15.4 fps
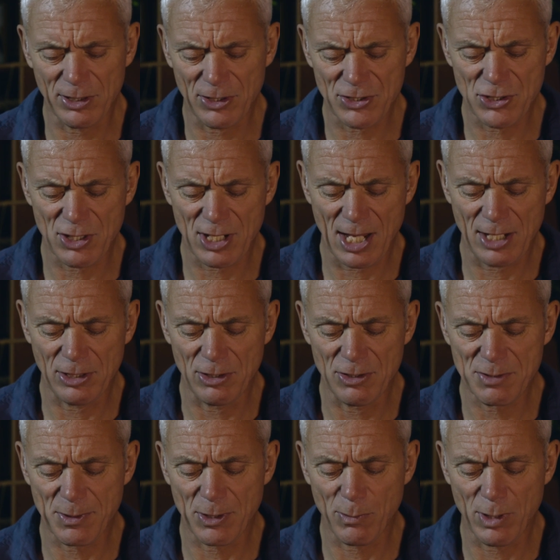knots you can
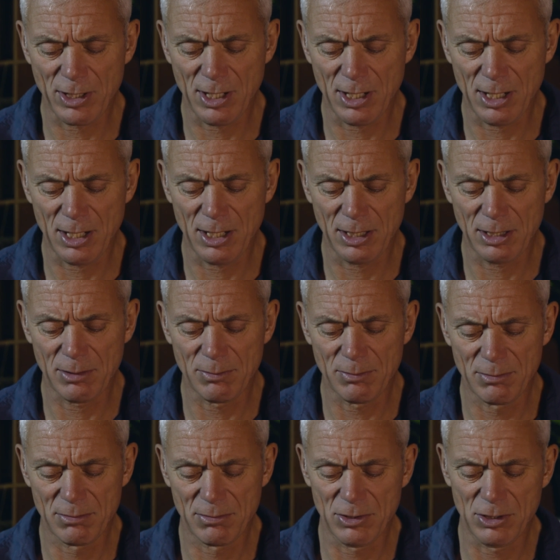use, but the one I
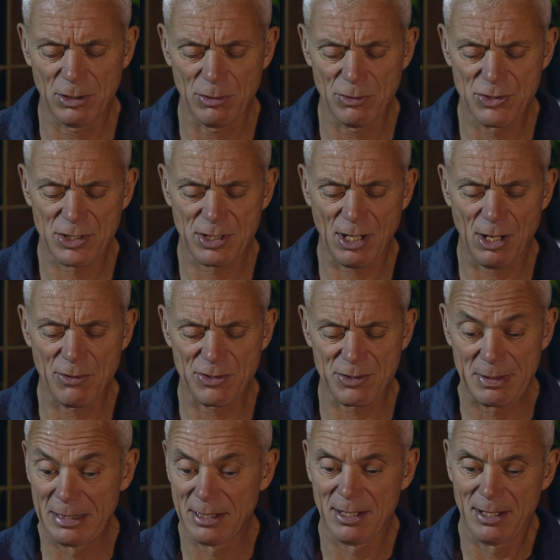use
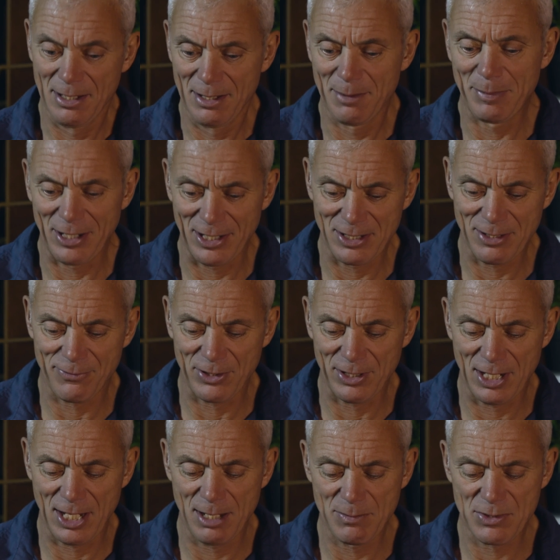goes by different
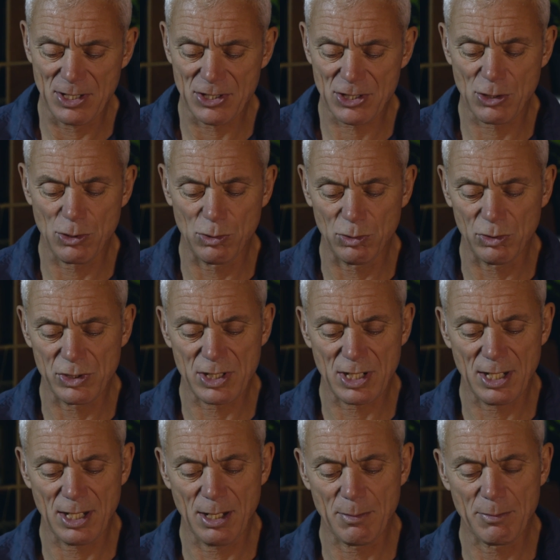names. It's called
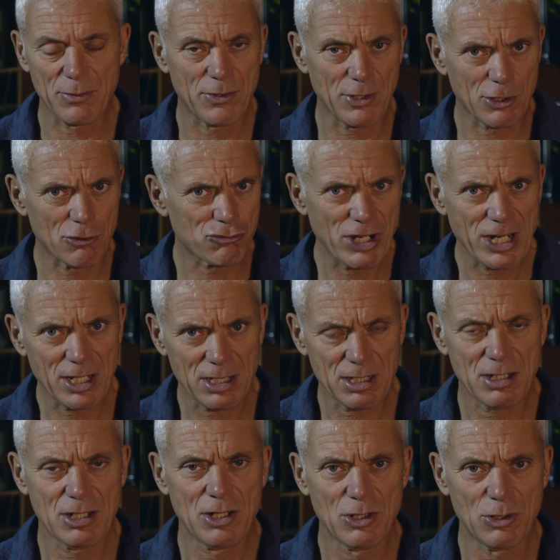the Grinner
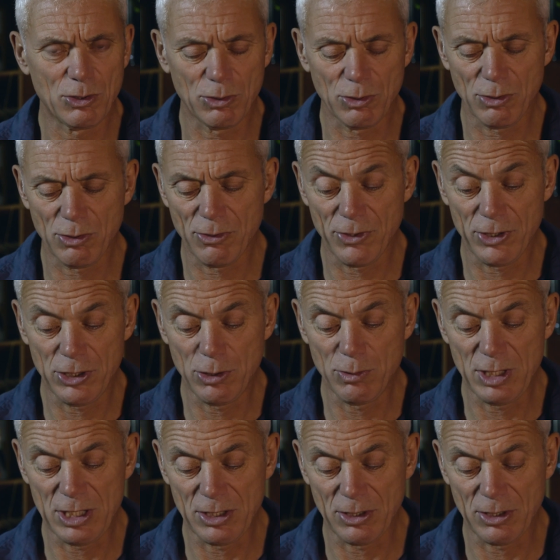or the uni